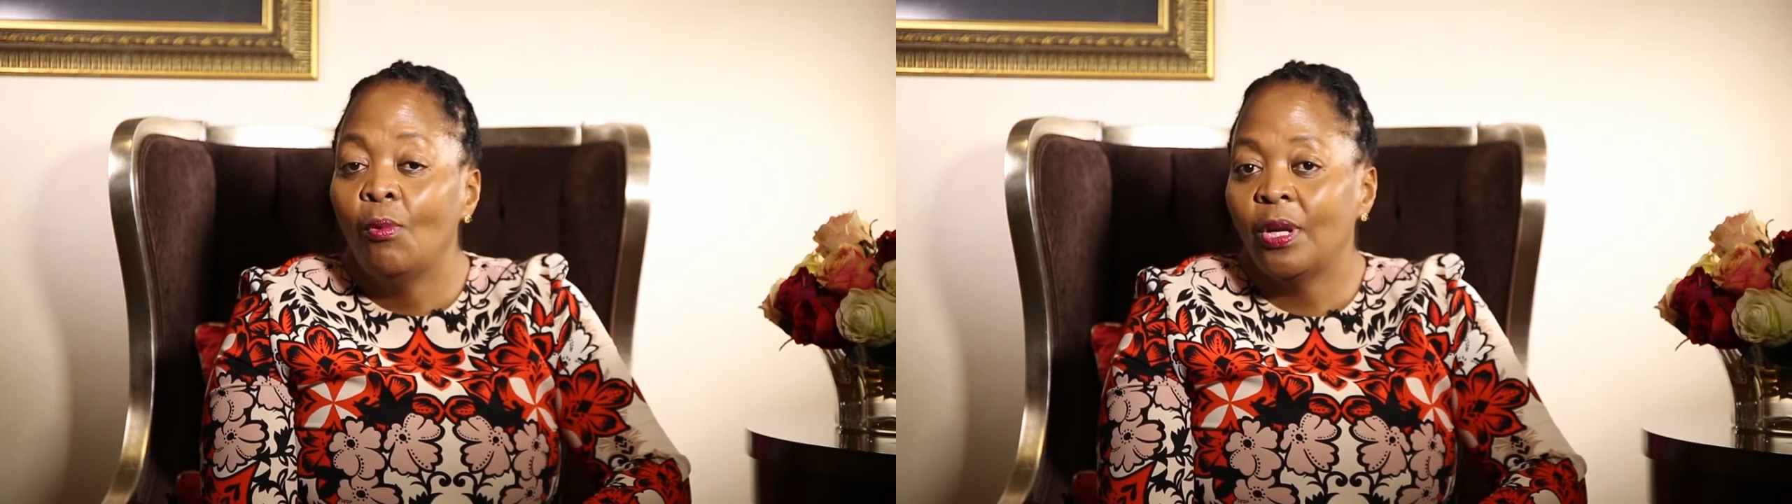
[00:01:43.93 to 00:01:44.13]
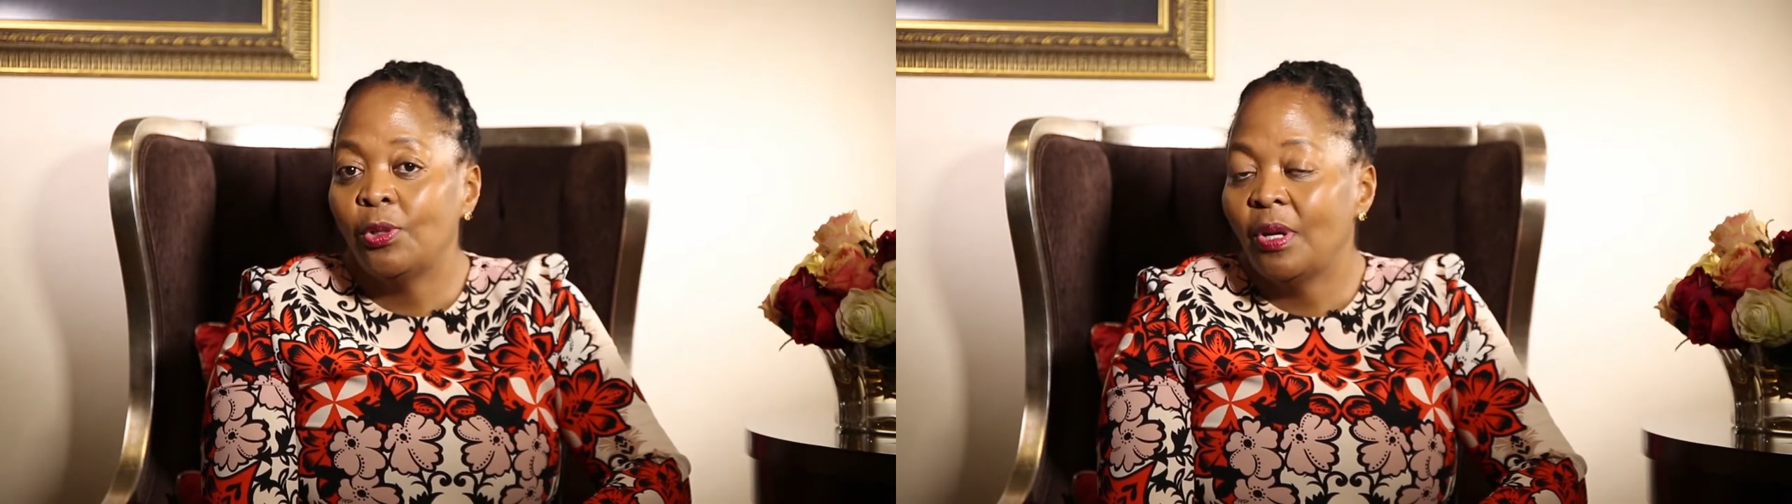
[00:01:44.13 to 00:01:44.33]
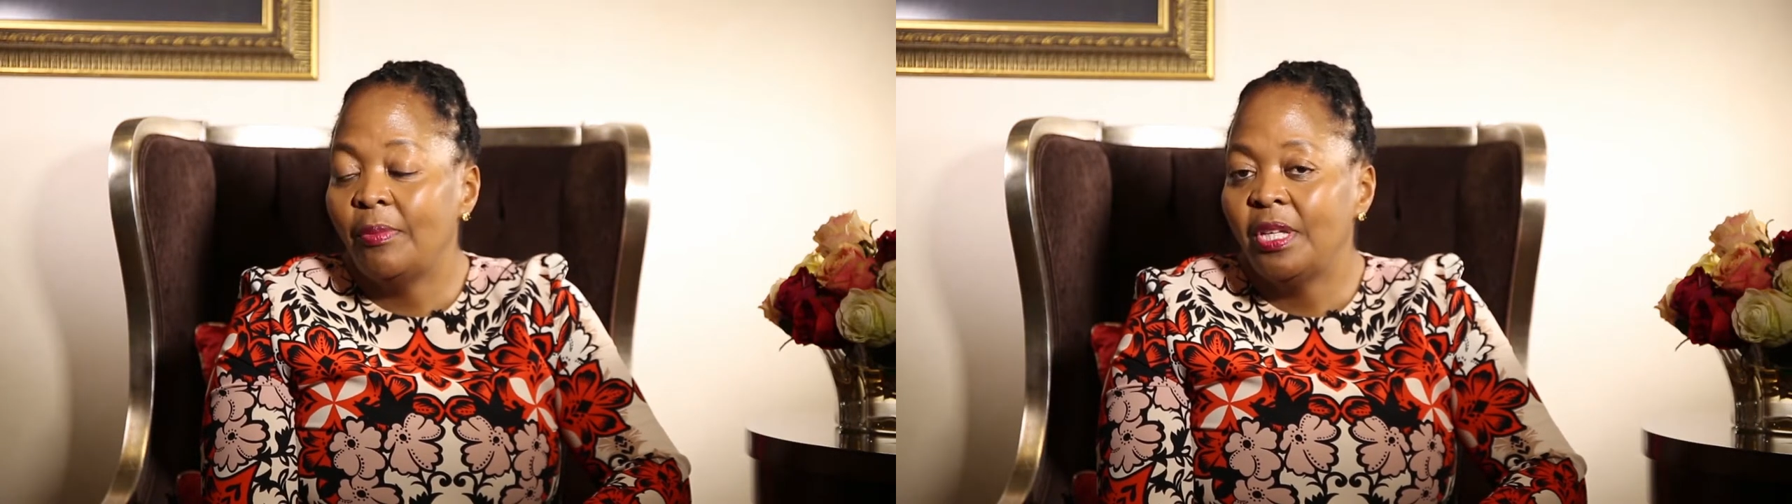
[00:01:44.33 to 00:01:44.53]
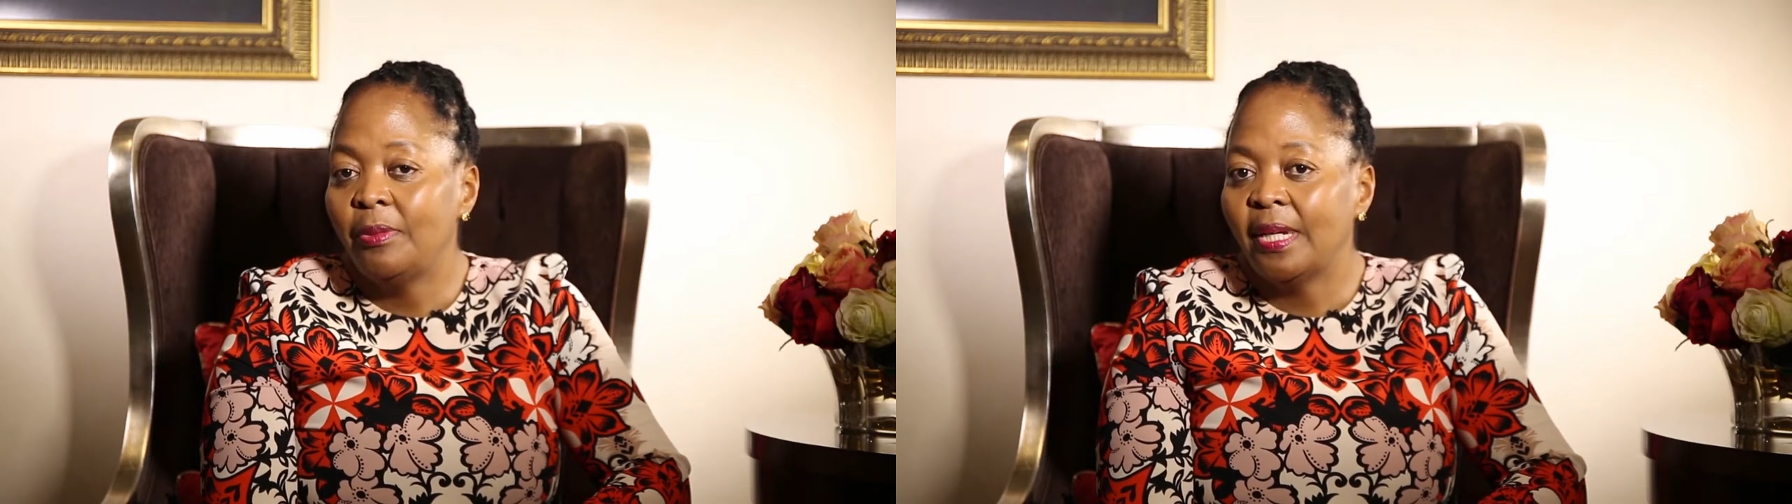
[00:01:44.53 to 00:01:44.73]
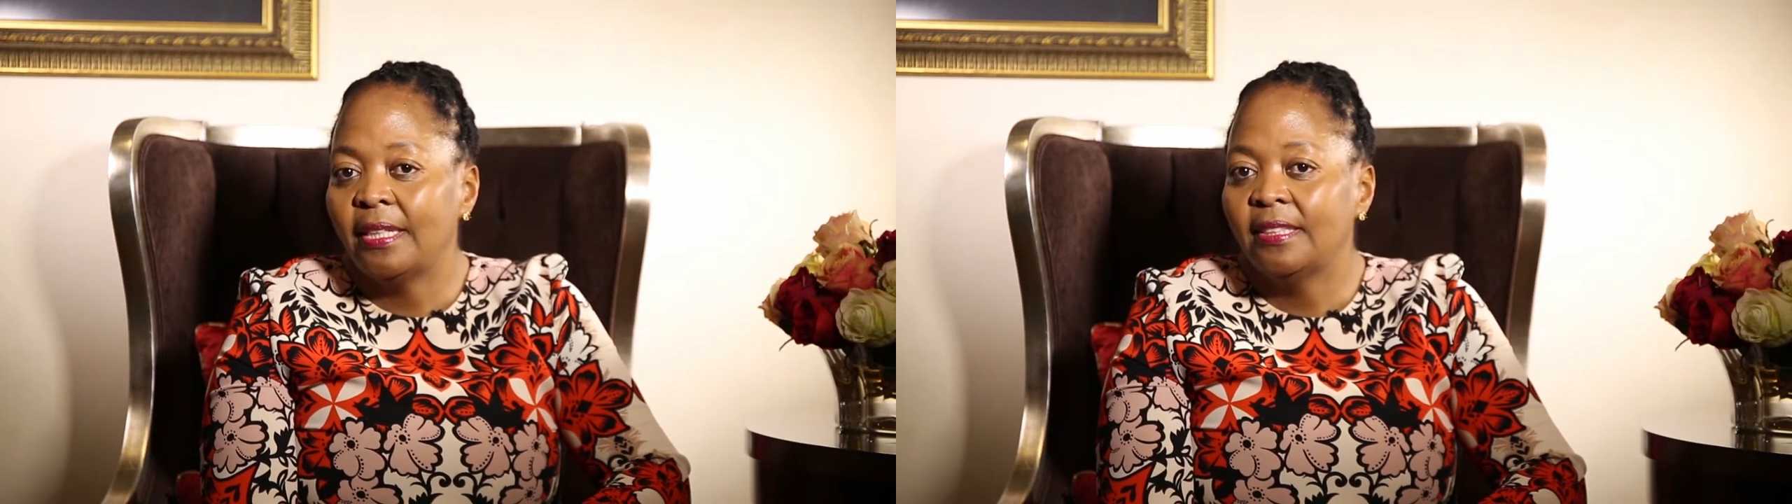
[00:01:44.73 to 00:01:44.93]
What do I
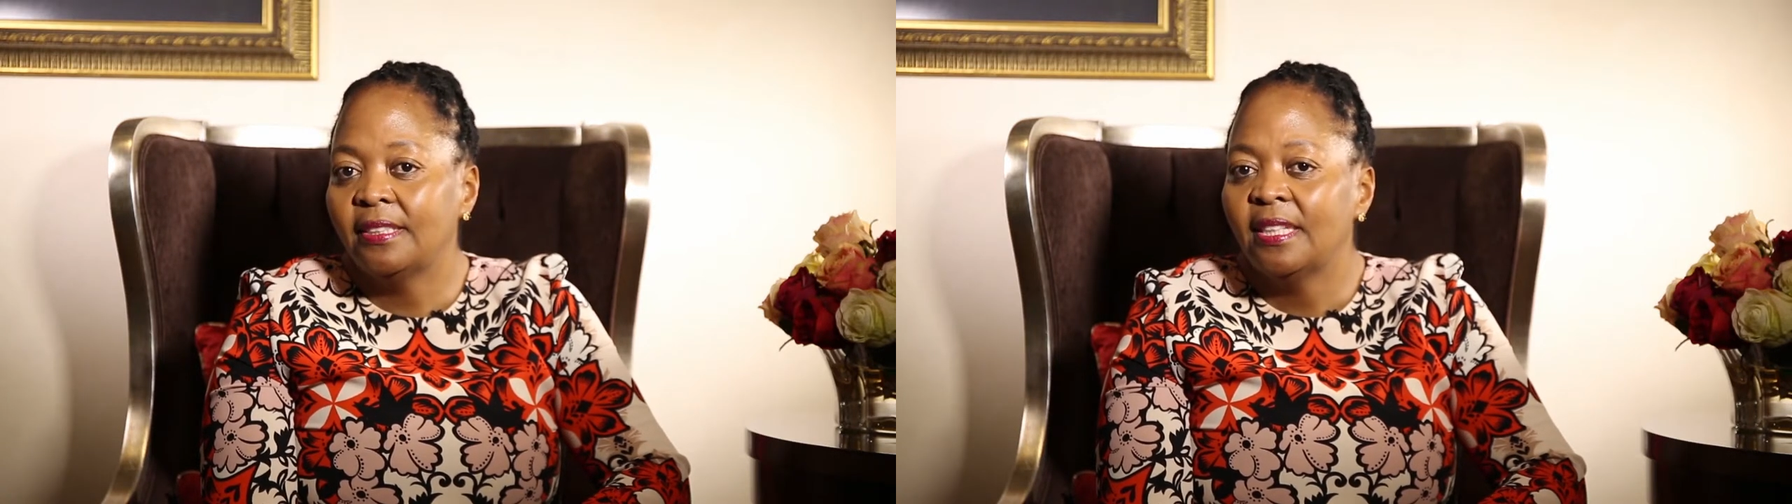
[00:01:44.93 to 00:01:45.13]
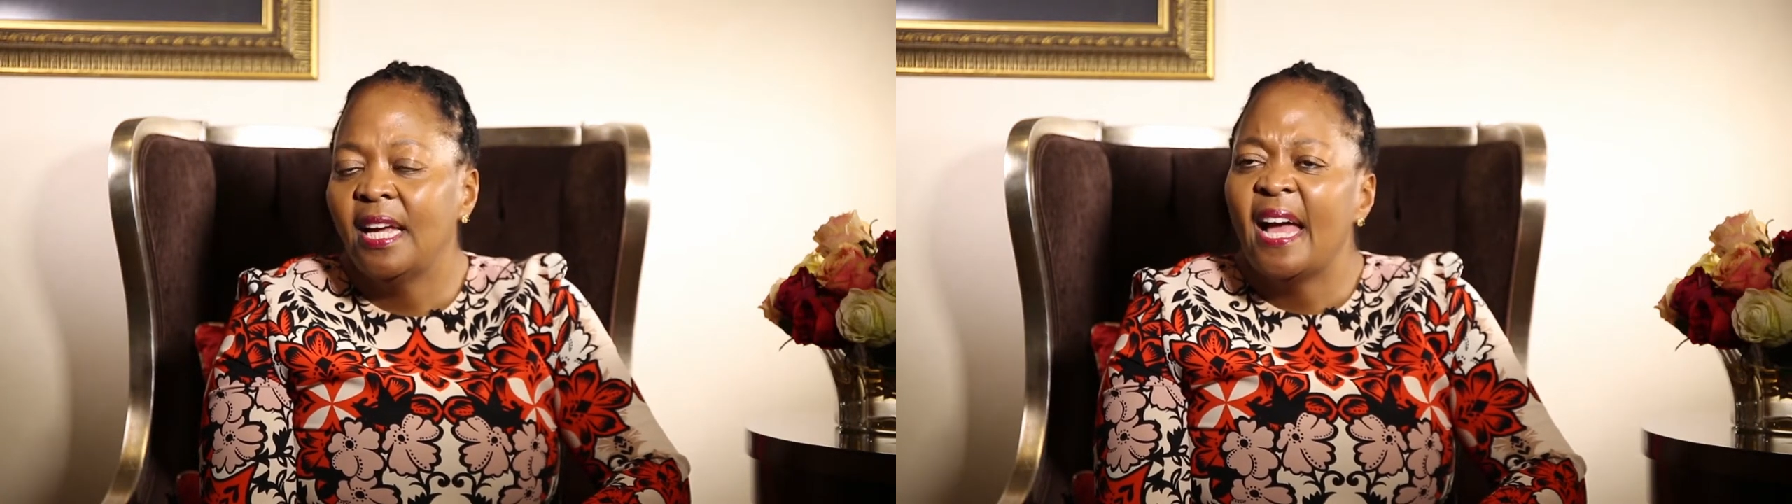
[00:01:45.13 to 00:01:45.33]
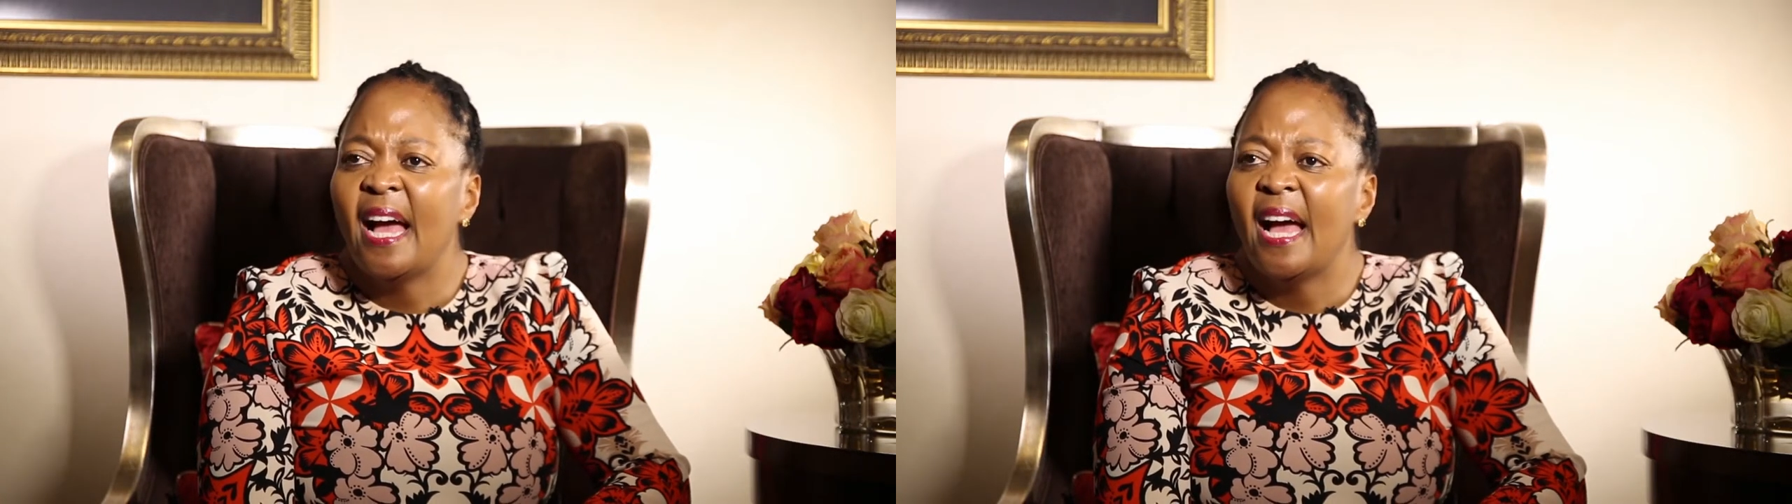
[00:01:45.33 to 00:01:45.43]
mean by this?